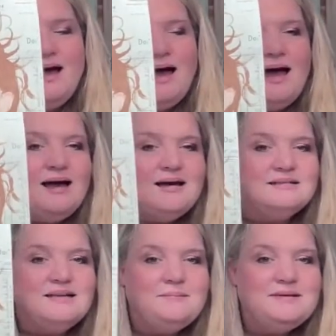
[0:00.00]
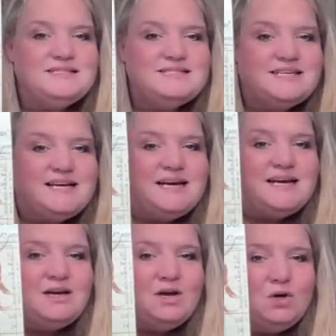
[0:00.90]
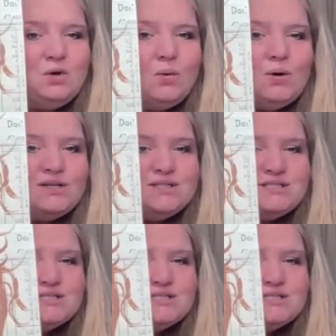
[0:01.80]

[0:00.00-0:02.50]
And let me see yours.